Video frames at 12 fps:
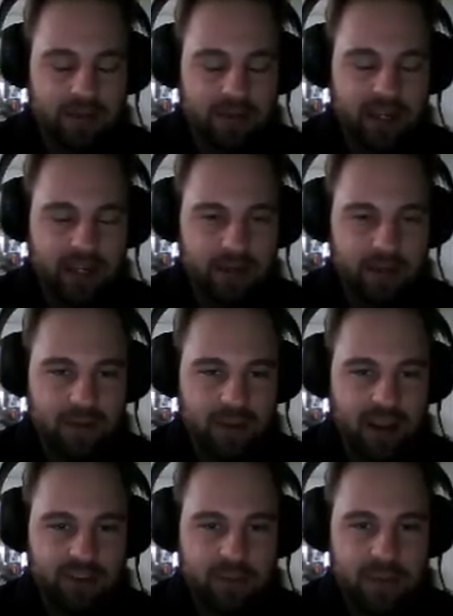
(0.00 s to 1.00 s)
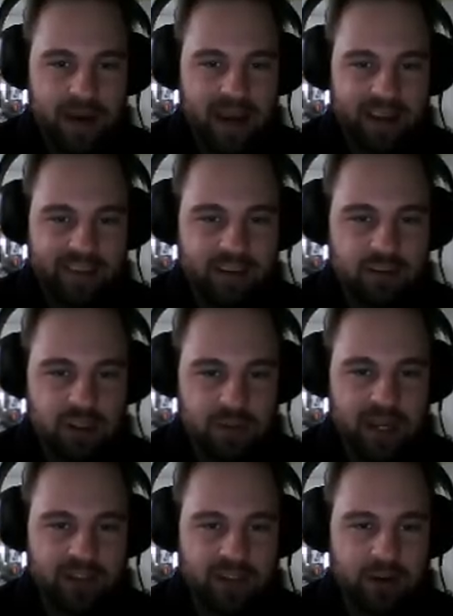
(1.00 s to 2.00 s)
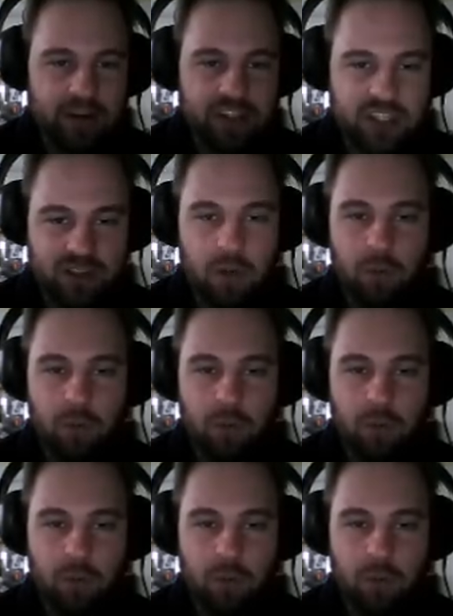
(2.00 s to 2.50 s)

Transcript: There has to be bats too, just because they were in just